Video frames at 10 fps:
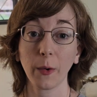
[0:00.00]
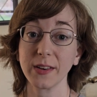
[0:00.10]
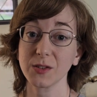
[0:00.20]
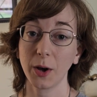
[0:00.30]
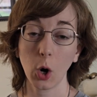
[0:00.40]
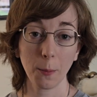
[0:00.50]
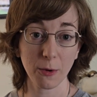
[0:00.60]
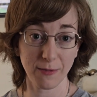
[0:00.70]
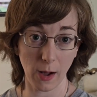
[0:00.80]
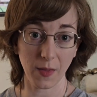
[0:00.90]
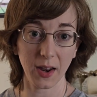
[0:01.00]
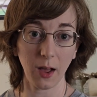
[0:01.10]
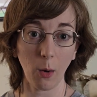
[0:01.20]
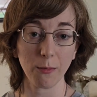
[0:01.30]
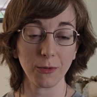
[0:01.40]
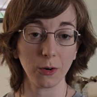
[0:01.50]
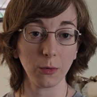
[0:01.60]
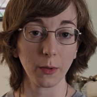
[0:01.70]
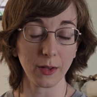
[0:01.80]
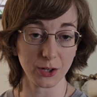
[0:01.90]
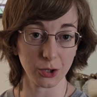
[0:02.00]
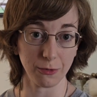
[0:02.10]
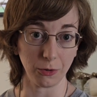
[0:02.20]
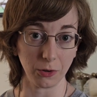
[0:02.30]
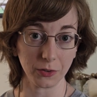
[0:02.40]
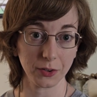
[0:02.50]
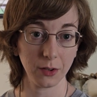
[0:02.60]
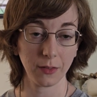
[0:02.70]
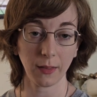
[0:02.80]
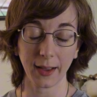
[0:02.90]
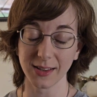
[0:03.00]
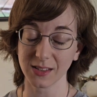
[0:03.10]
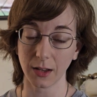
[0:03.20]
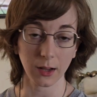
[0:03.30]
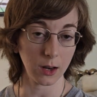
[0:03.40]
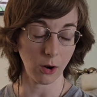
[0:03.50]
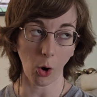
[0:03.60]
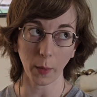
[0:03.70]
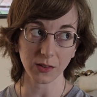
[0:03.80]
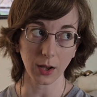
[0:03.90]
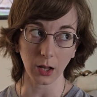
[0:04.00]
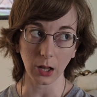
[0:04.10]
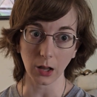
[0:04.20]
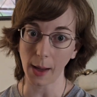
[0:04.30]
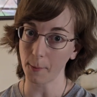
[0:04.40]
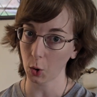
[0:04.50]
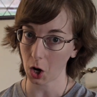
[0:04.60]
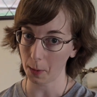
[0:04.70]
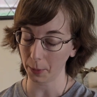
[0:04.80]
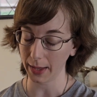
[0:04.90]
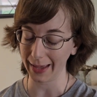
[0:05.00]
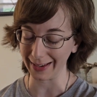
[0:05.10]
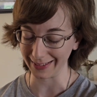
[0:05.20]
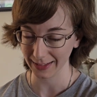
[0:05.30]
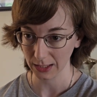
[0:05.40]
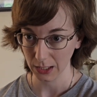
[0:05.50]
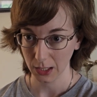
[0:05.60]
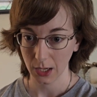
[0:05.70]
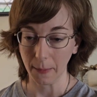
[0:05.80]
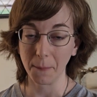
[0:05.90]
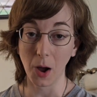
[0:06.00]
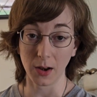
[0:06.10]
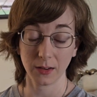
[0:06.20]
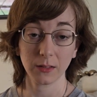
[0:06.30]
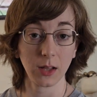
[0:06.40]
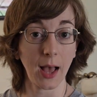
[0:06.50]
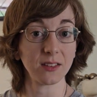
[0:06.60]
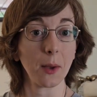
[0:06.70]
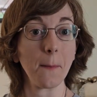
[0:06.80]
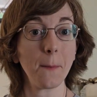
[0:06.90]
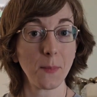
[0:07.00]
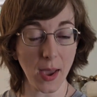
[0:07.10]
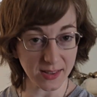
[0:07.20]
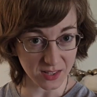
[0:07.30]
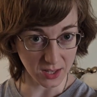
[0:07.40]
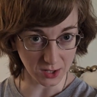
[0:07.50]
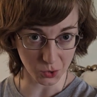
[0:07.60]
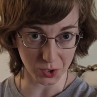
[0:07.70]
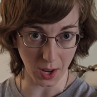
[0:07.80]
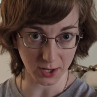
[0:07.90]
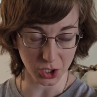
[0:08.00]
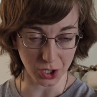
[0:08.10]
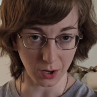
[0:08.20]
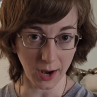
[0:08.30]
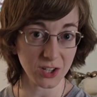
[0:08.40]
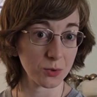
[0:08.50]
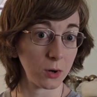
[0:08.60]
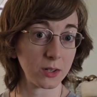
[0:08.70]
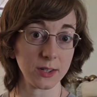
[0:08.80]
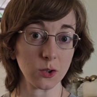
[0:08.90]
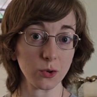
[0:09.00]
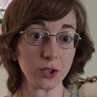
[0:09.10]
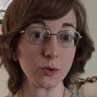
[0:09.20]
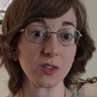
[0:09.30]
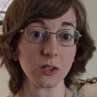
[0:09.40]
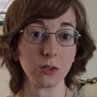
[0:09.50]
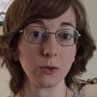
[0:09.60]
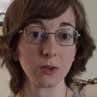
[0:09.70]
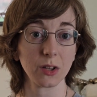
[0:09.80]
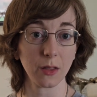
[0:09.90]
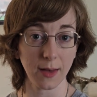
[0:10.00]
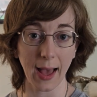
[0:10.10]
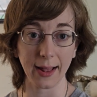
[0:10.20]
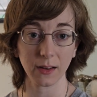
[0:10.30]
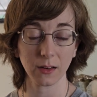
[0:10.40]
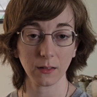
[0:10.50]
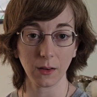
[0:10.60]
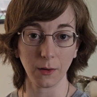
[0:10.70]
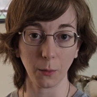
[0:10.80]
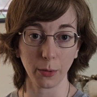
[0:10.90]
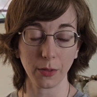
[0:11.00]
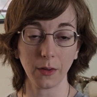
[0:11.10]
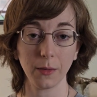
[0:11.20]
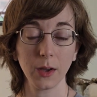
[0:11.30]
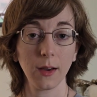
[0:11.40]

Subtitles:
right, so I hope you found that helpful with intervals. Like I said, it can always get a lot more complicated. But as a basic introduction, I just wanted to introduce you to that, with the